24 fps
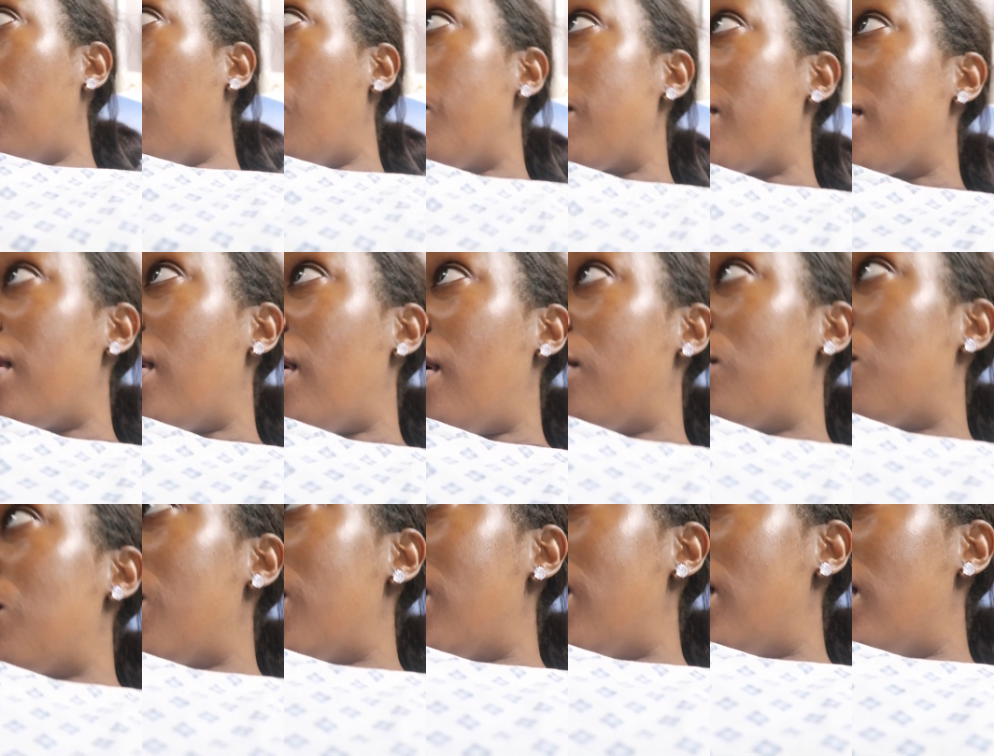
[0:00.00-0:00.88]
How is the
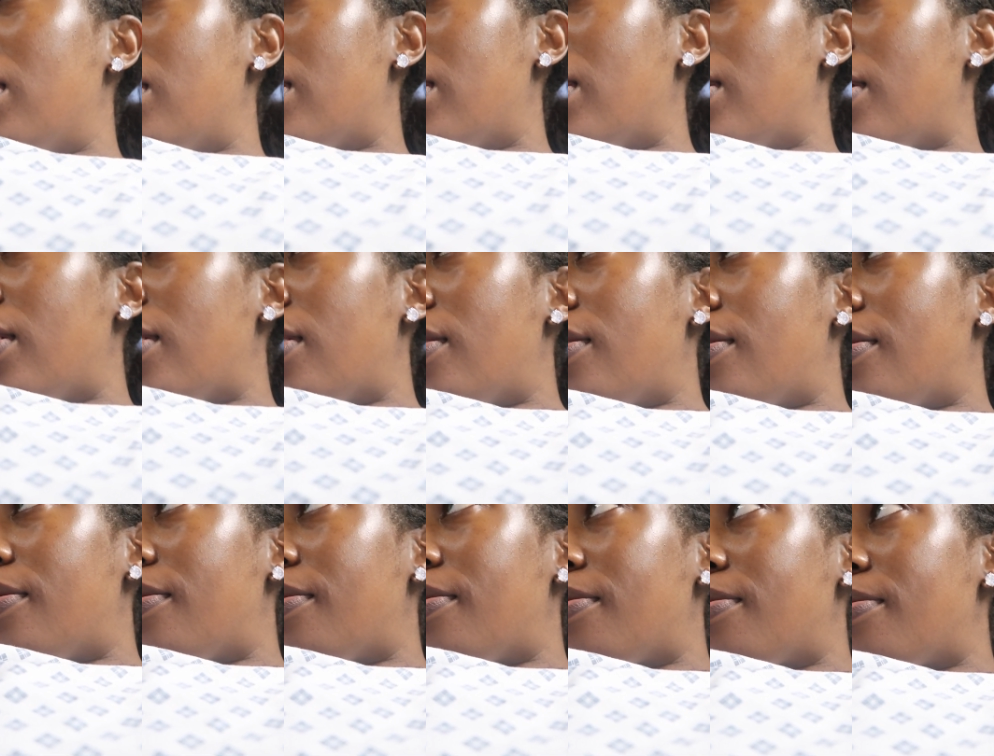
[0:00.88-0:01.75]
heart rate looking? yeah,
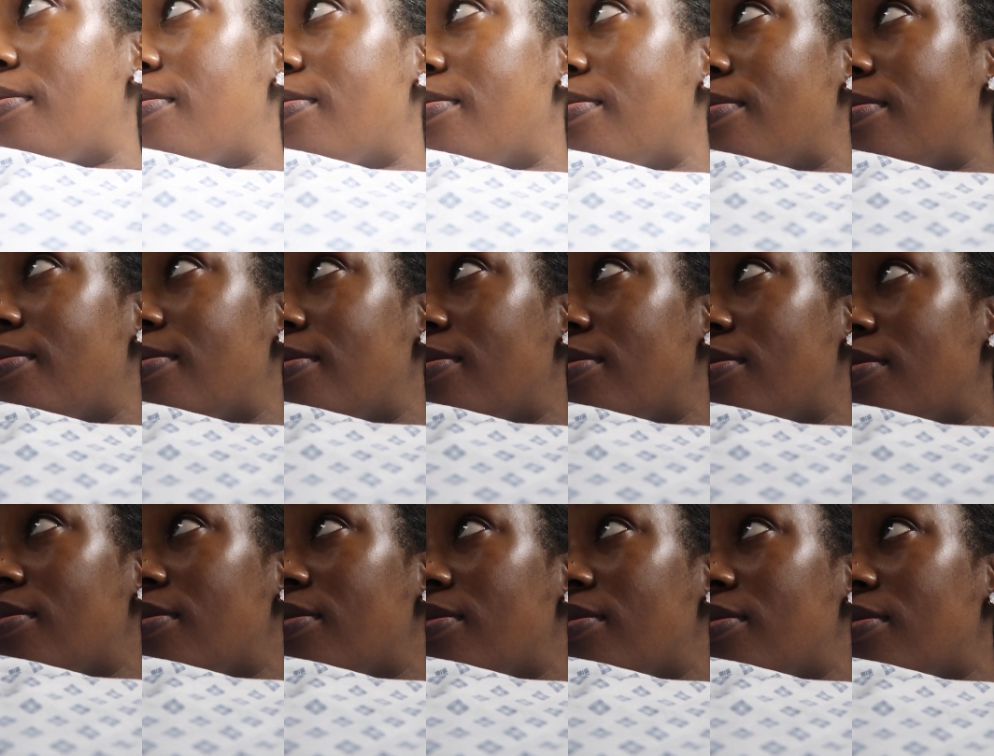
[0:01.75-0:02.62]
yeah, fine.
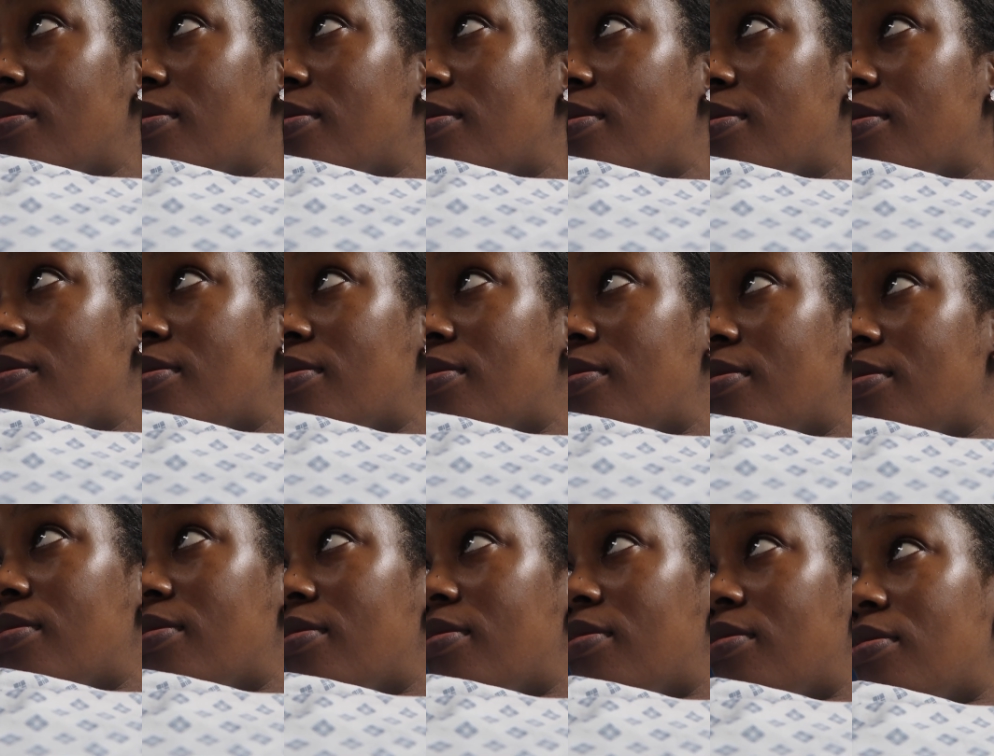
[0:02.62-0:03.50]
Lots of movement,
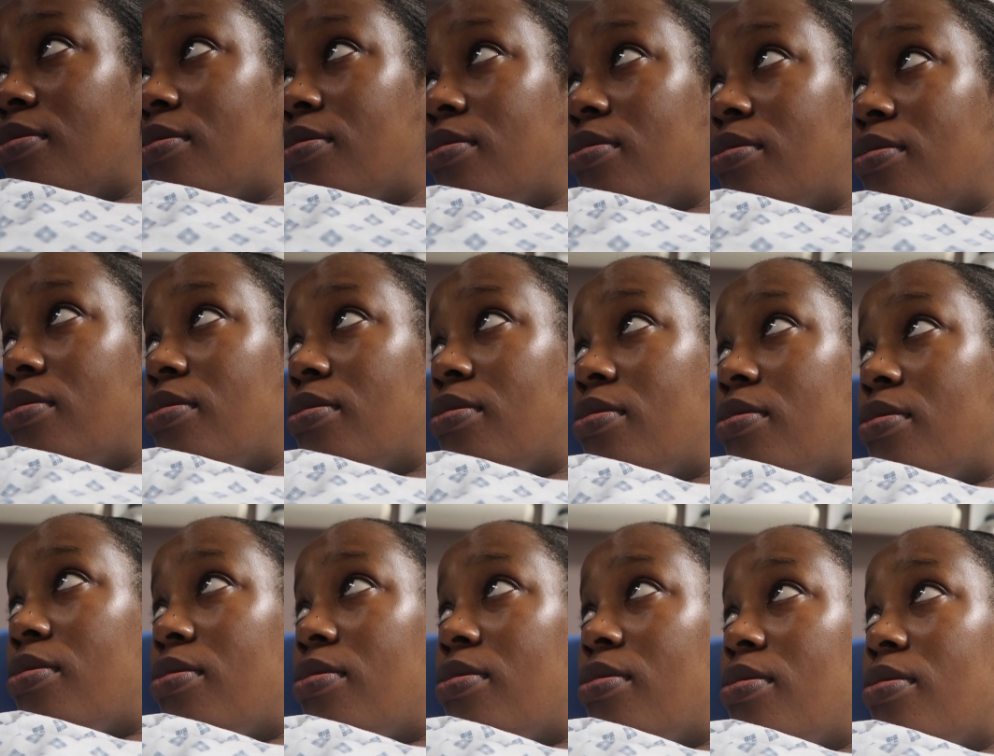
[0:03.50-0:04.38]
but the heart is
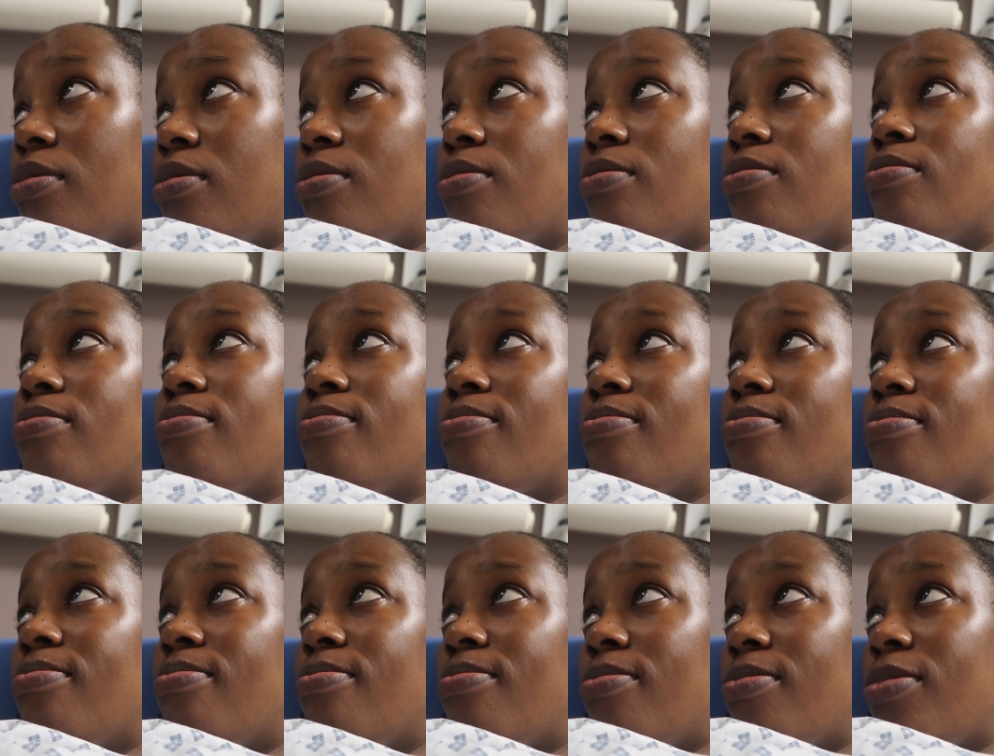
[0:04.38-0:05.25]
fine.
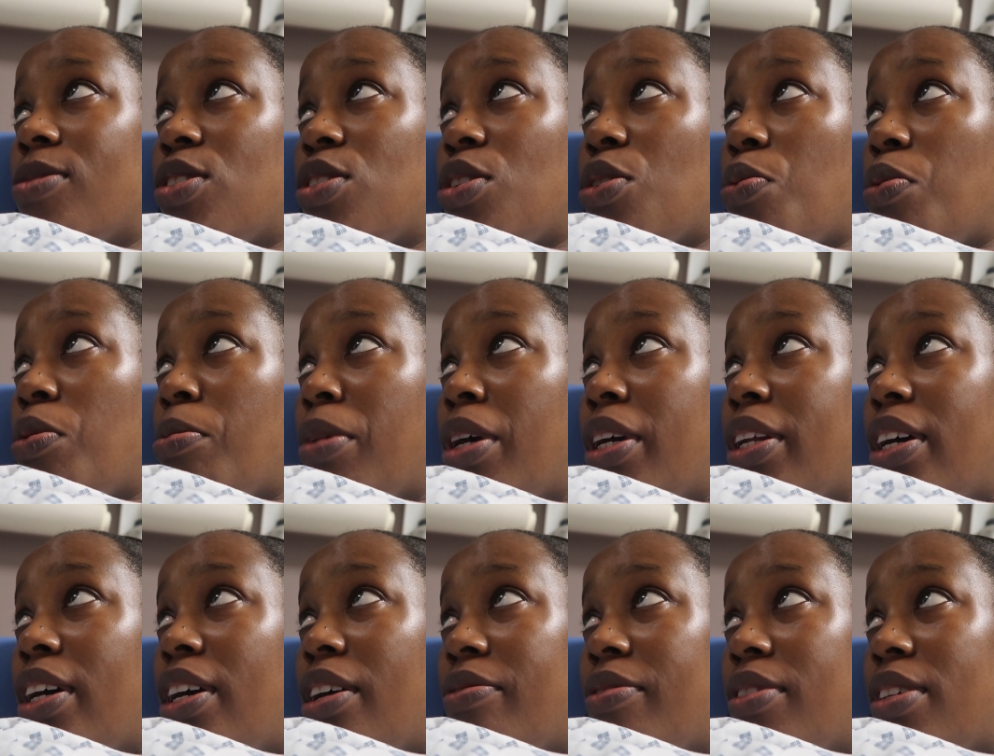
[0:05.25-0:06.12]
Okay. So we
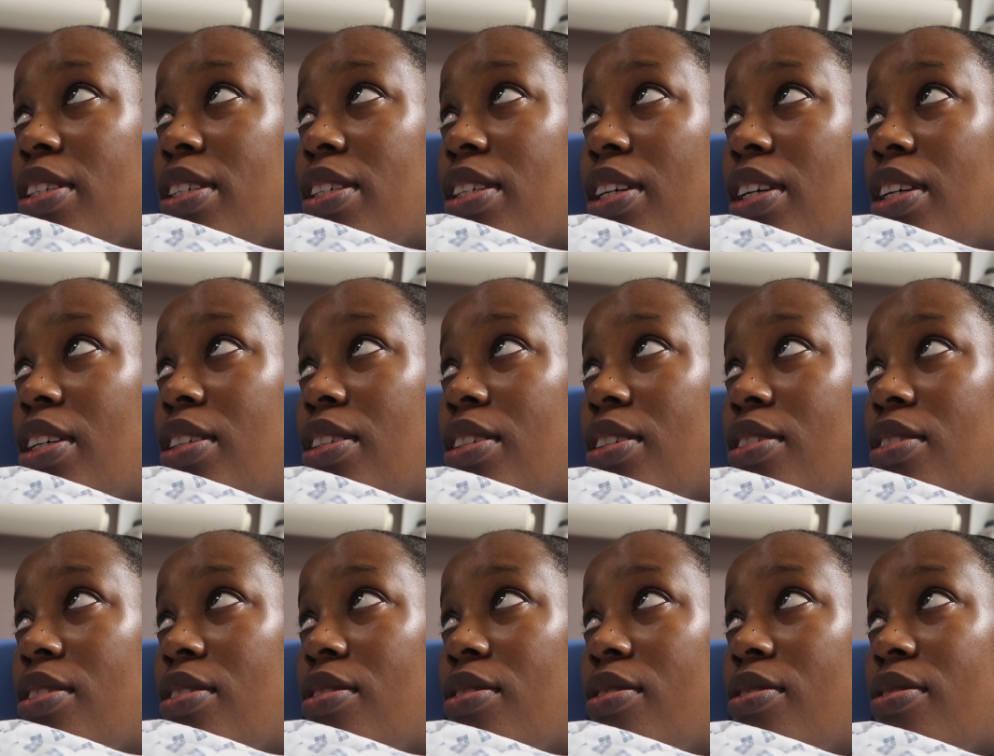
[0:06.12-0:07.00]
might have this night.
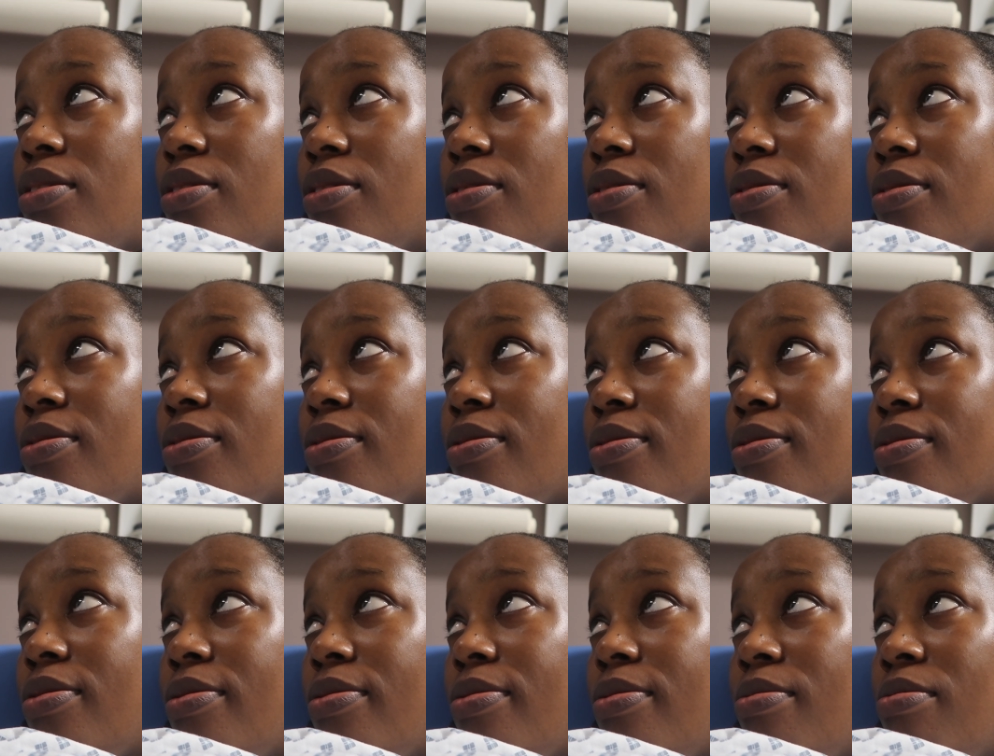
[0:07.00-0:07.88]
You might have
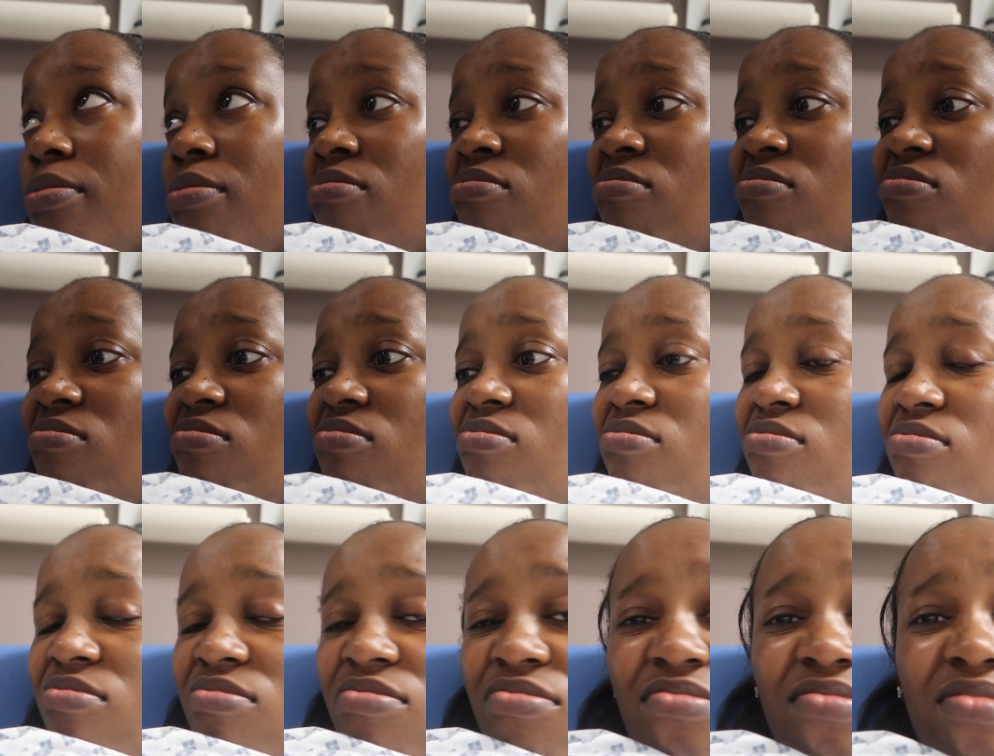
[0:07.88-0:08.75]
this night.
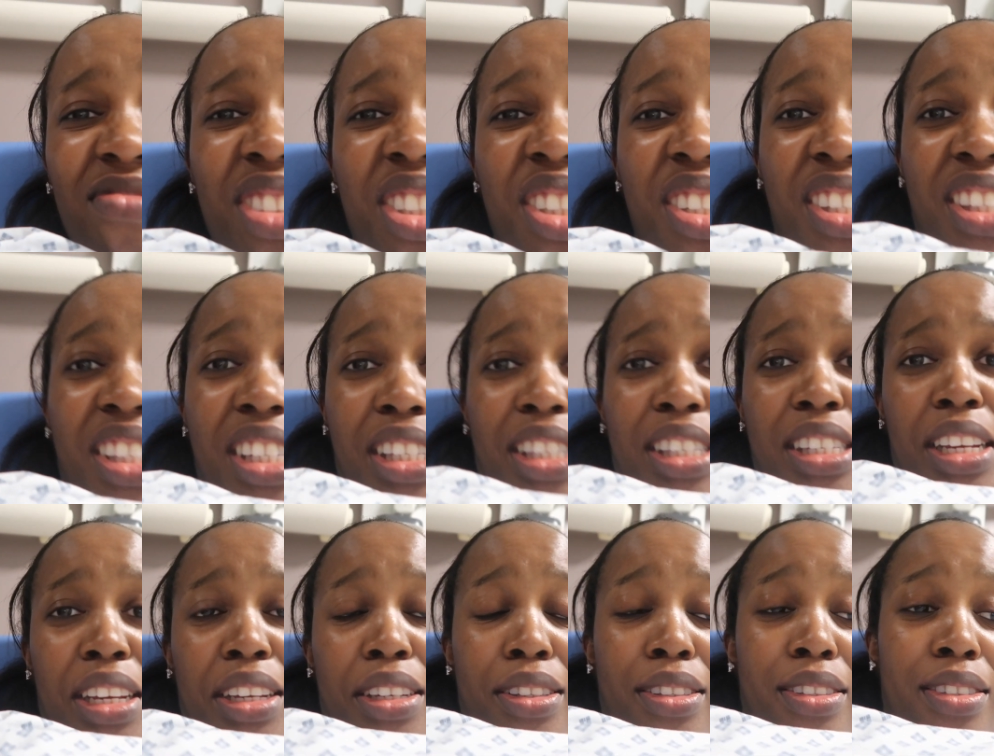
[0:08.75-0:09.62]
Just this
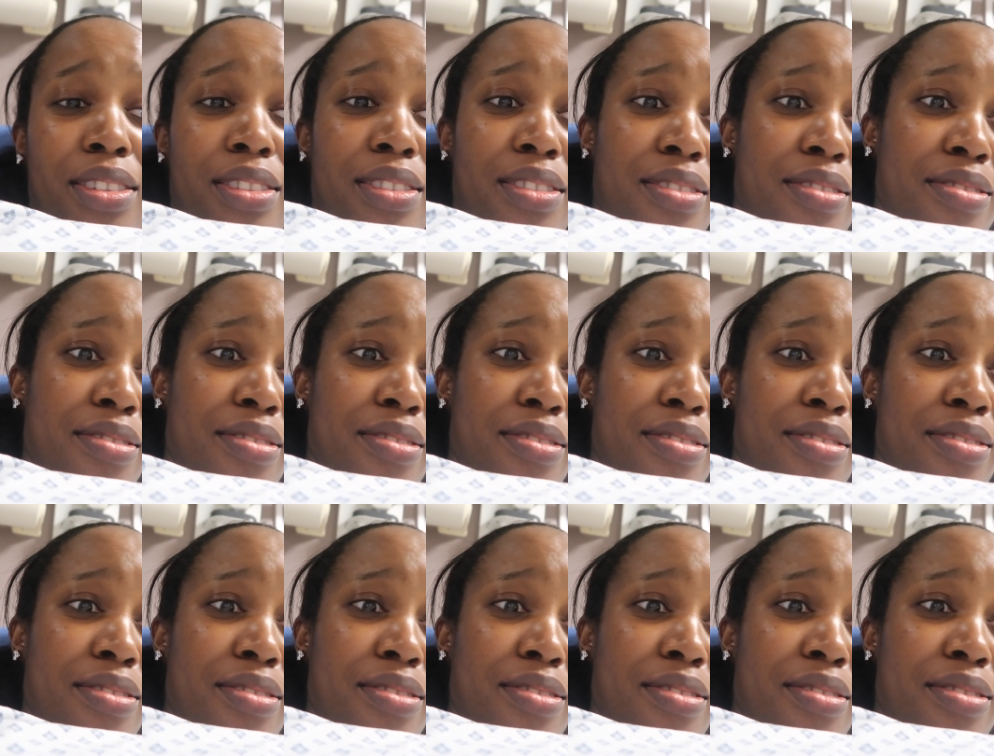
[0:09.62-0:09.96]
night.